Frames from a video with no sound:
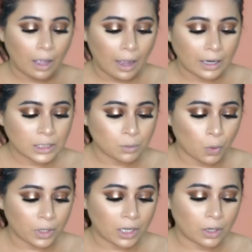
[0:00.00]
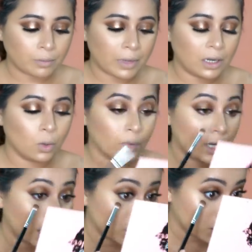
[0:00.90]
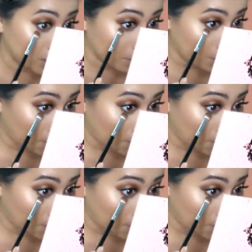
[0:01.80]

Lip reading: and smoking up my lower lash line.